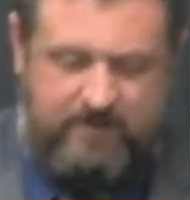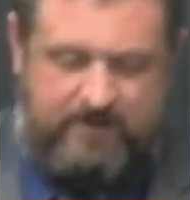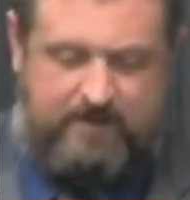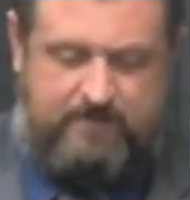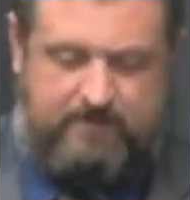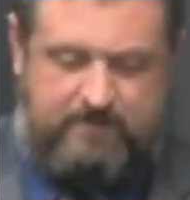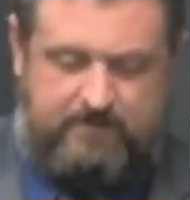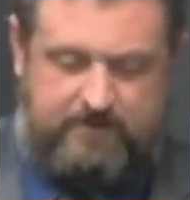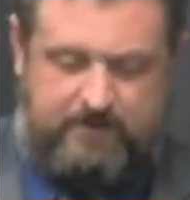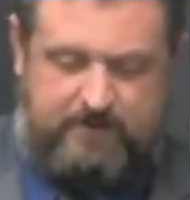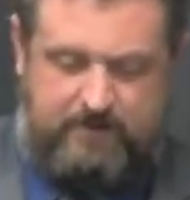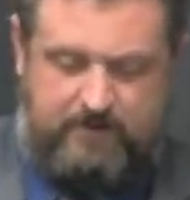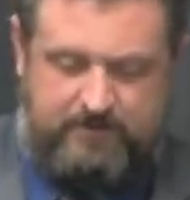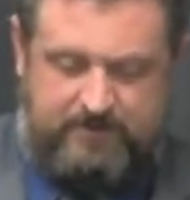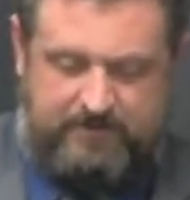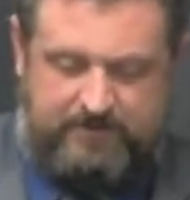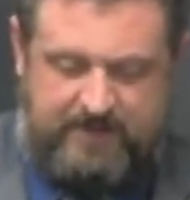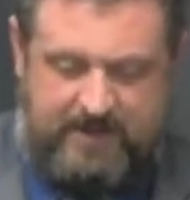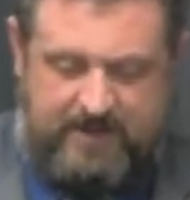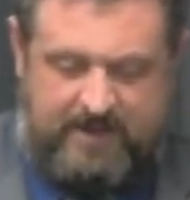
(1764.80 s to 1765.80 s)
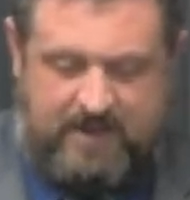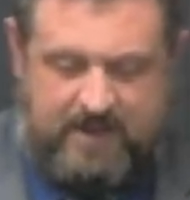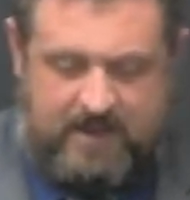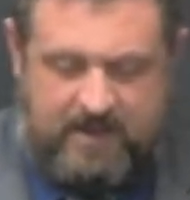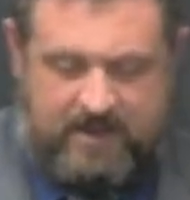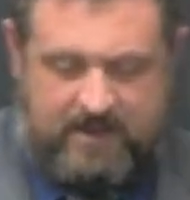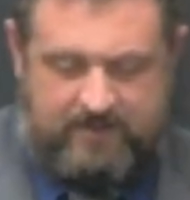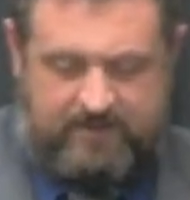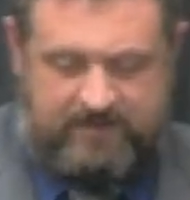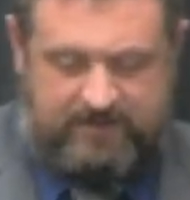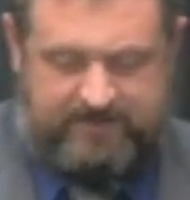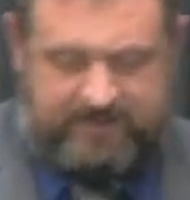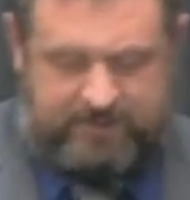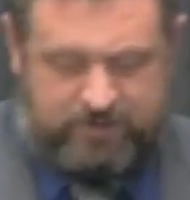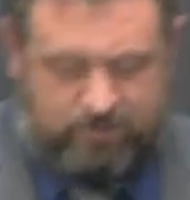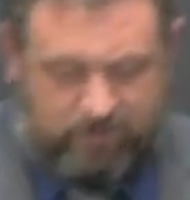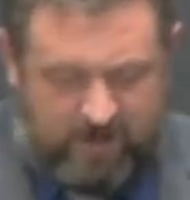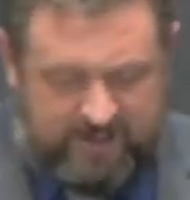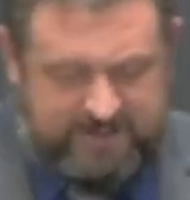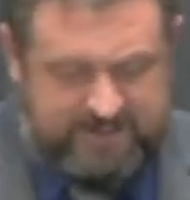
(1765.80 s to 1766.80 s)
them, you know, that they, that they
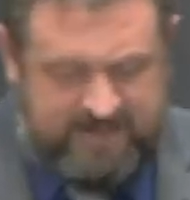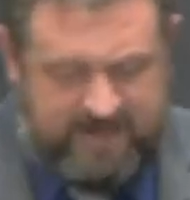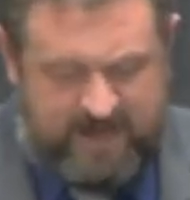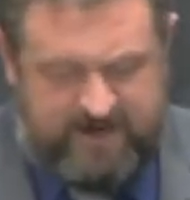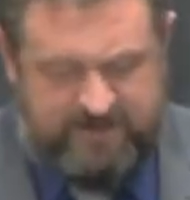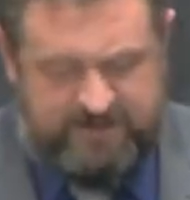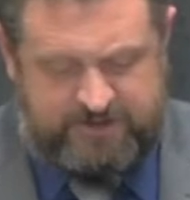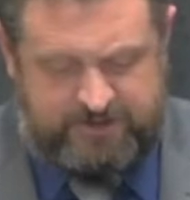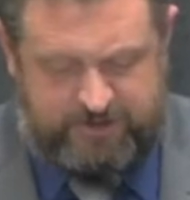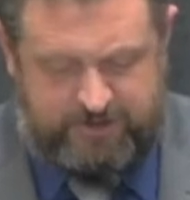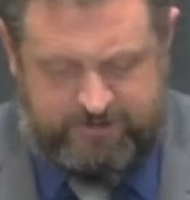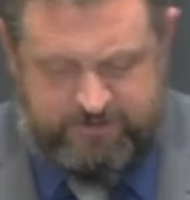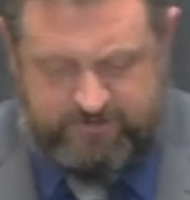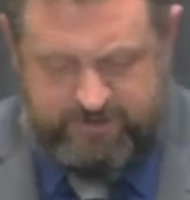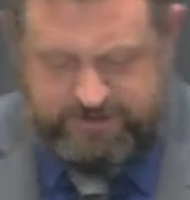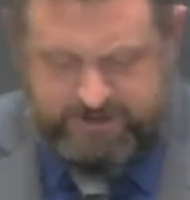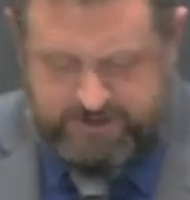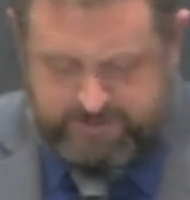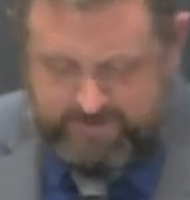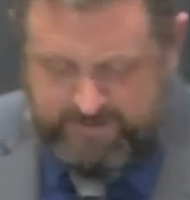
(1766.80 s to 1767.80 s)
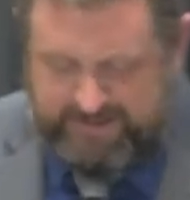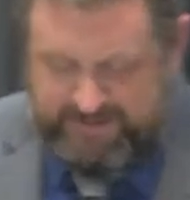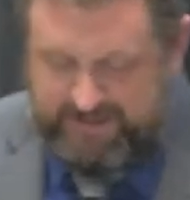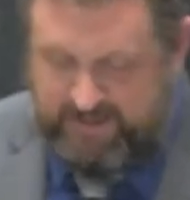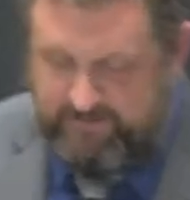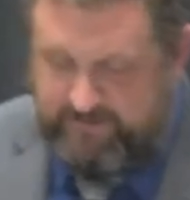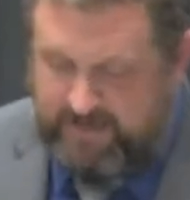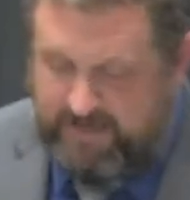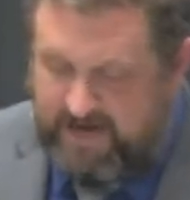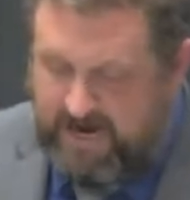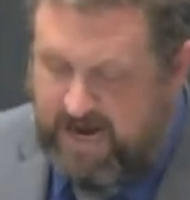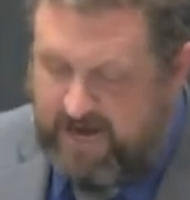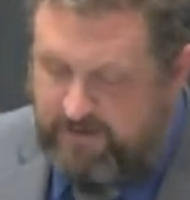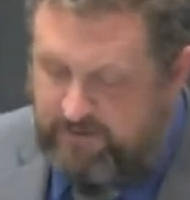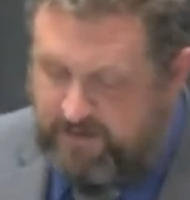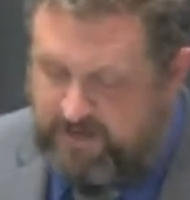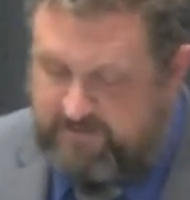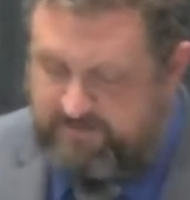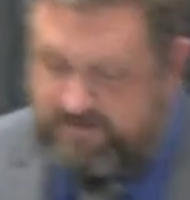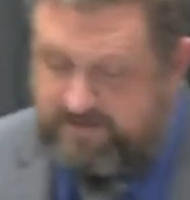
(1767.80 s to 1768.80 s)
trust not in certain riches, but in living God
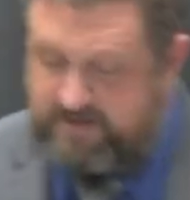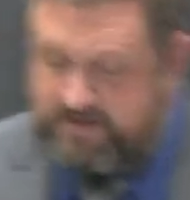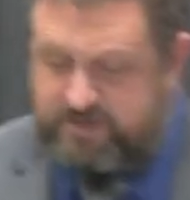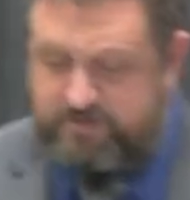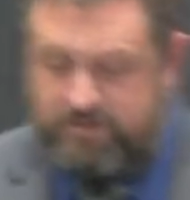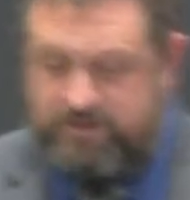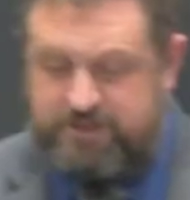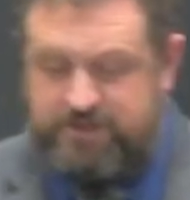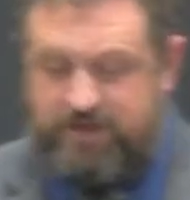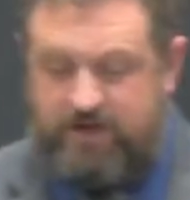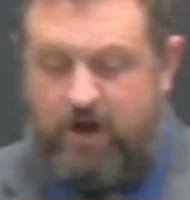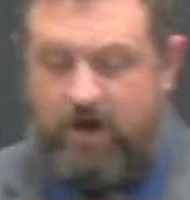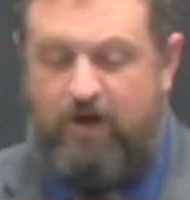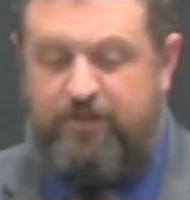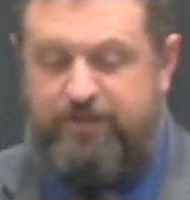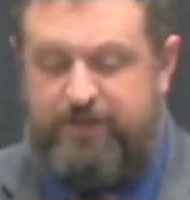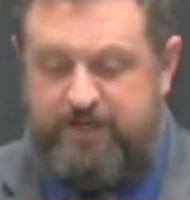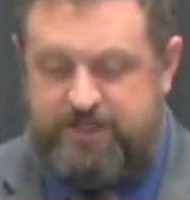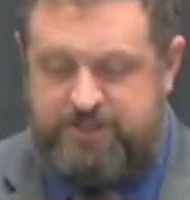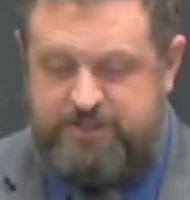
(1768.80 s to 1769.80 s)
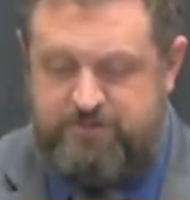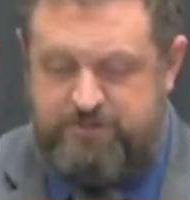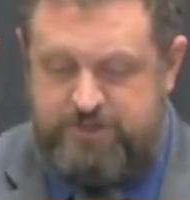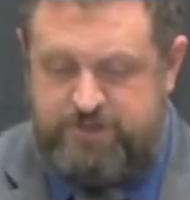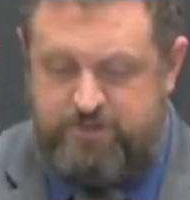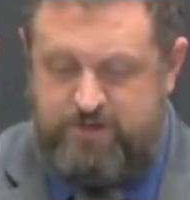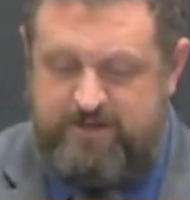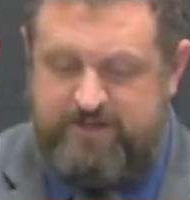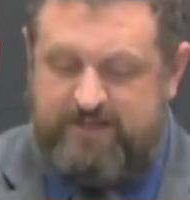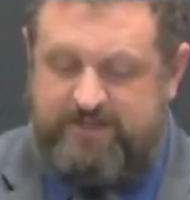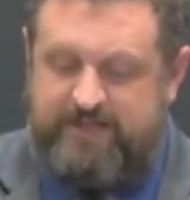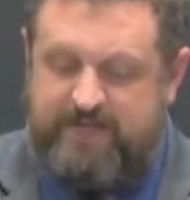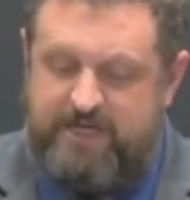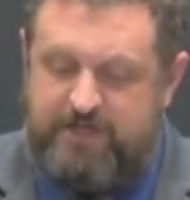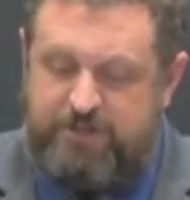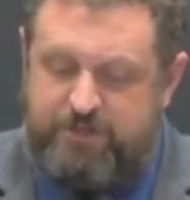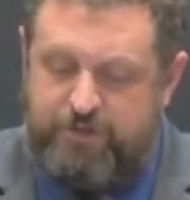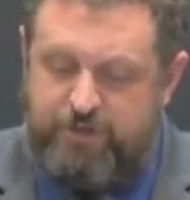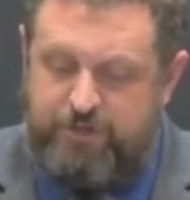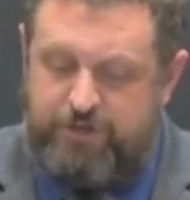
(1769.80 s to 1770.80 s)
who giveth us richly all things to enjoy, that they
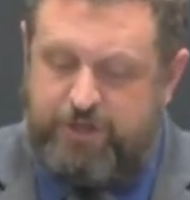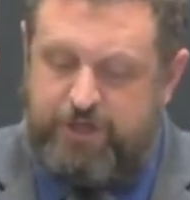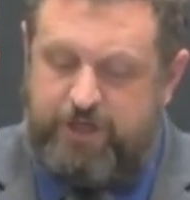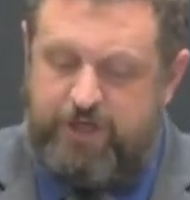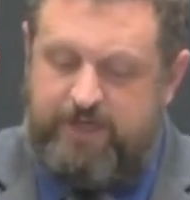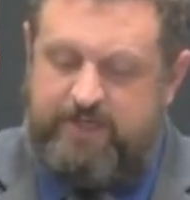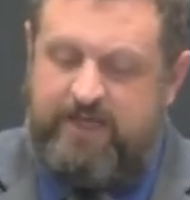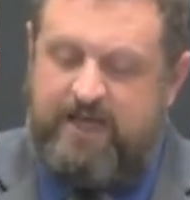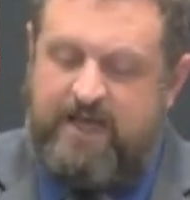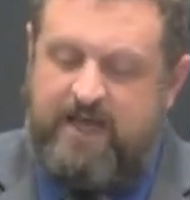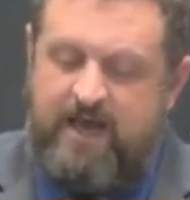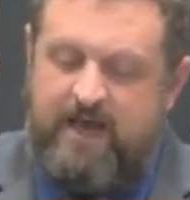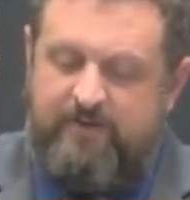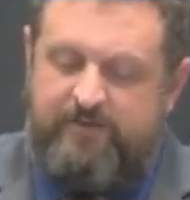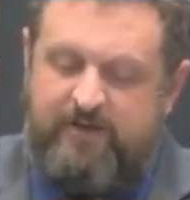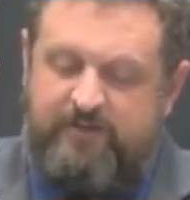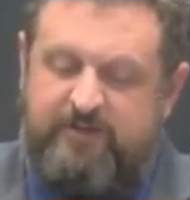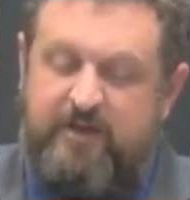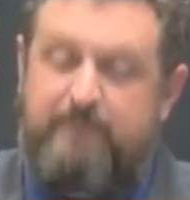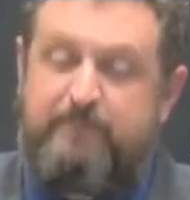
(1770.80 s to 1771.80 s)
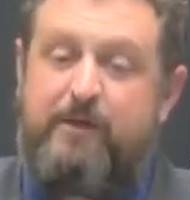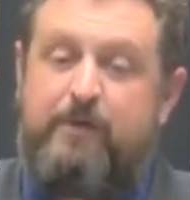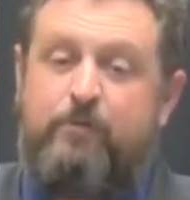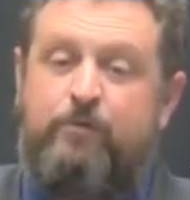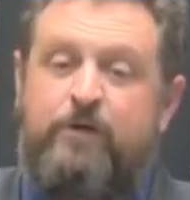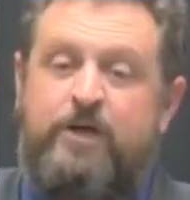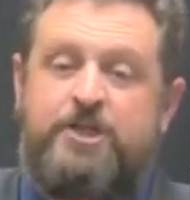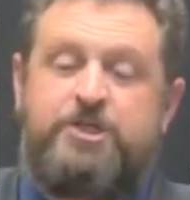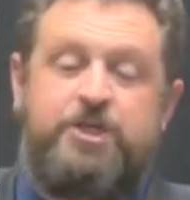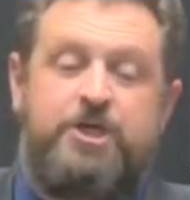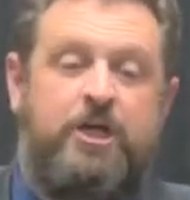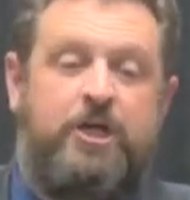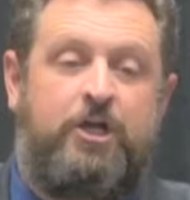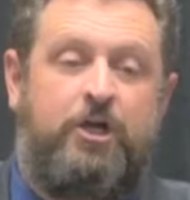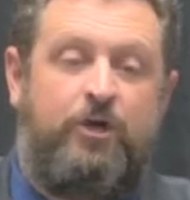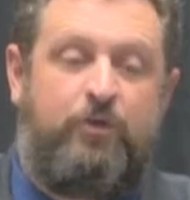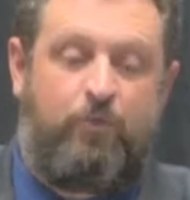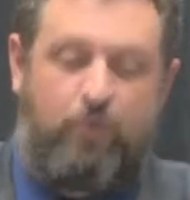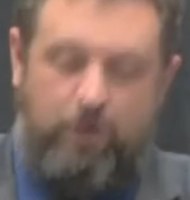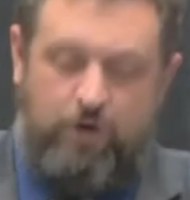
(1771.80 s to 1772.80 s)
do good, that they be rich in
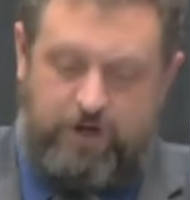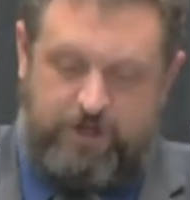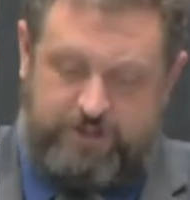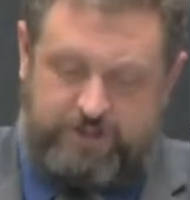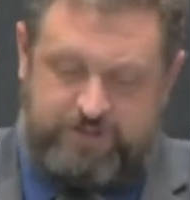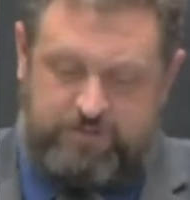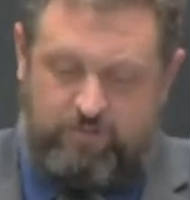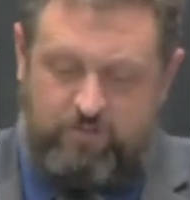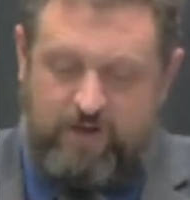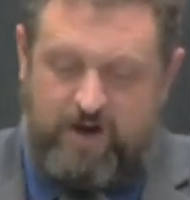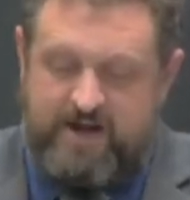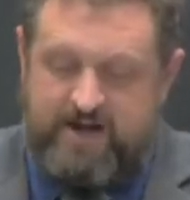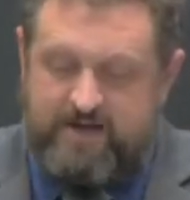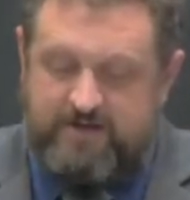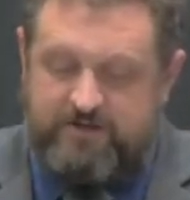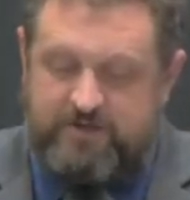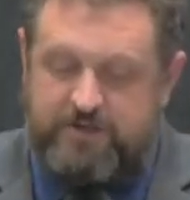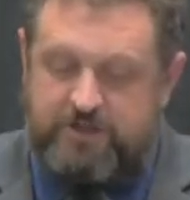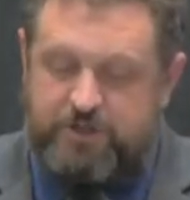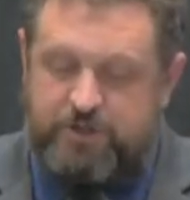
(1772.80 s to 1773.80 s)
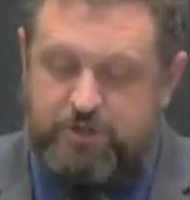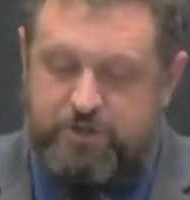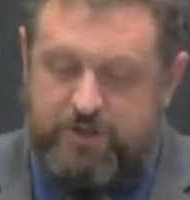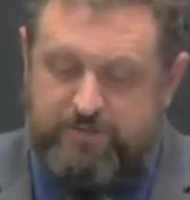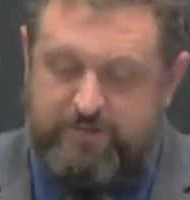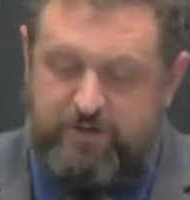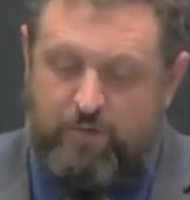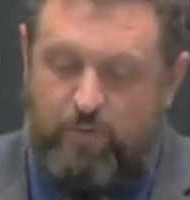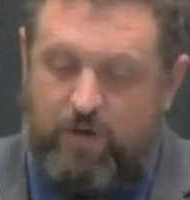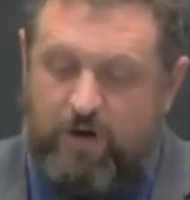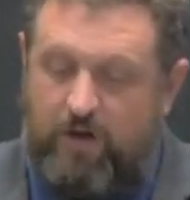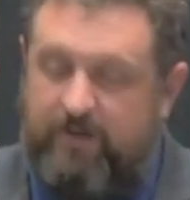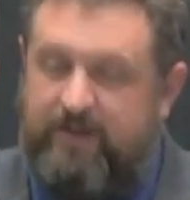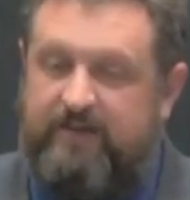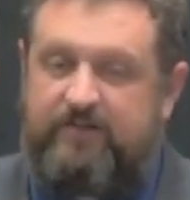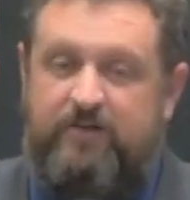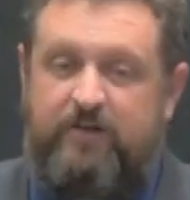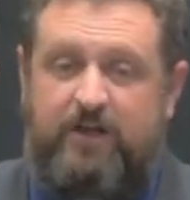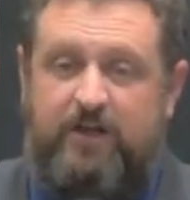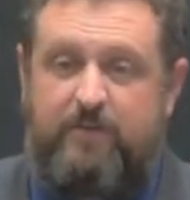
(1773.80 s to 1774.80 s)
good works, ready to distribute,
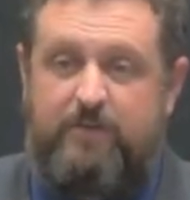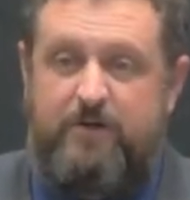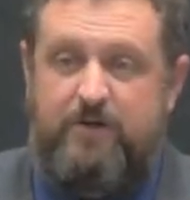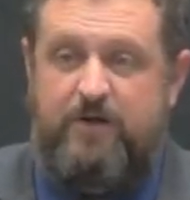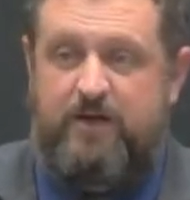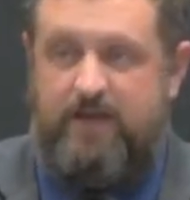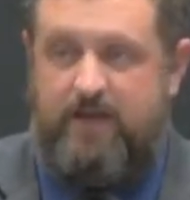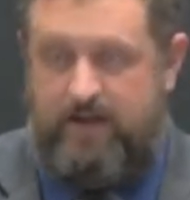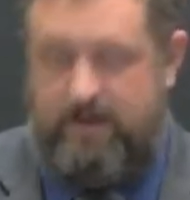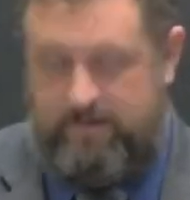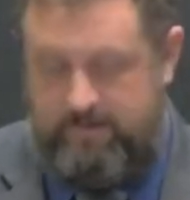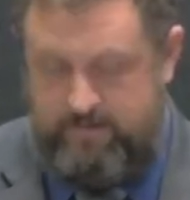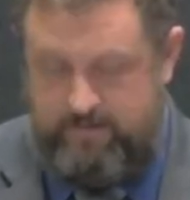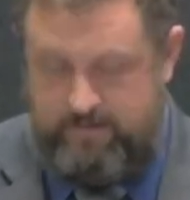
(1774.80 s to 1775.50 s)
willing to communicate,